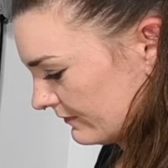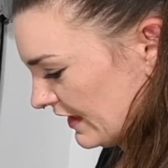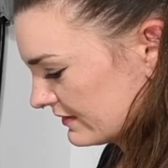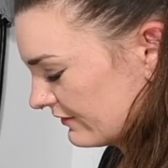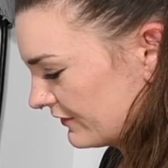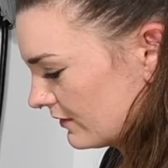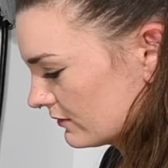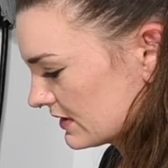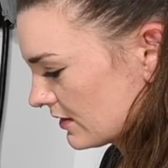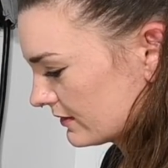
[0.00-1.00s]
Because if you
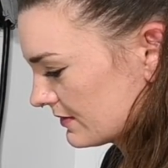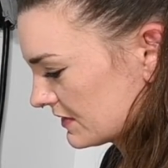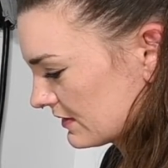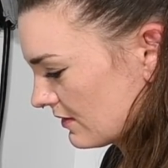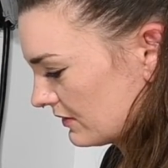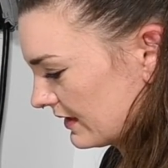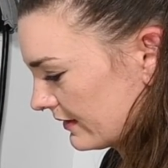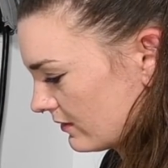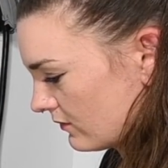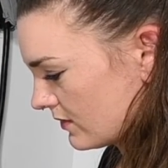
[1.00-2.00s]
don't start them slow, they
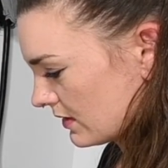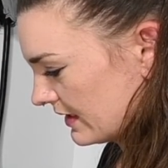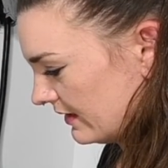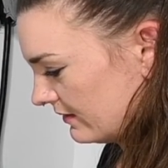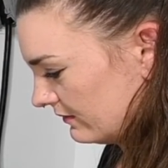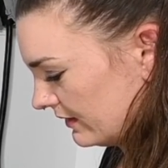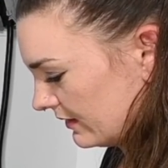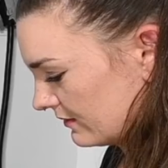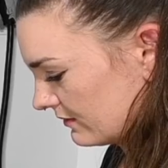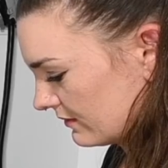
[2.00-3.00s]
get all wonky and
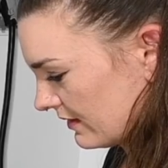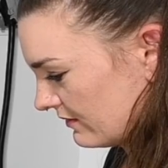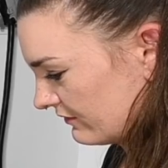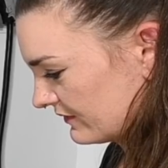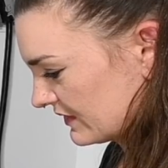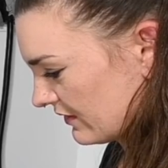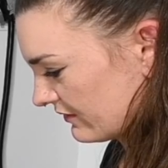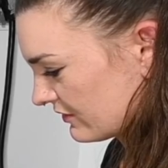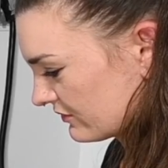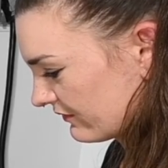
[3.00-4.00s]
like kind of
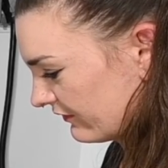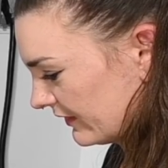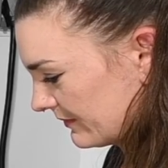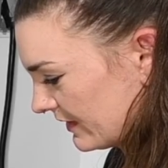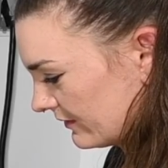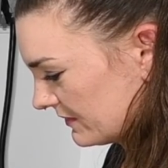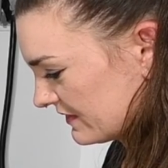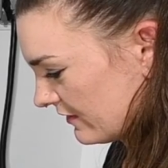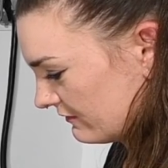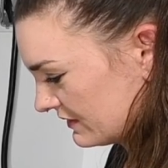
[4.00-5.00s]
start flipping
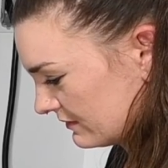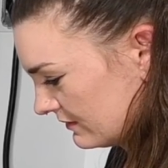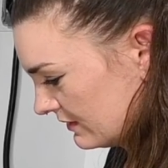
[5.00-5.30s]
themselves.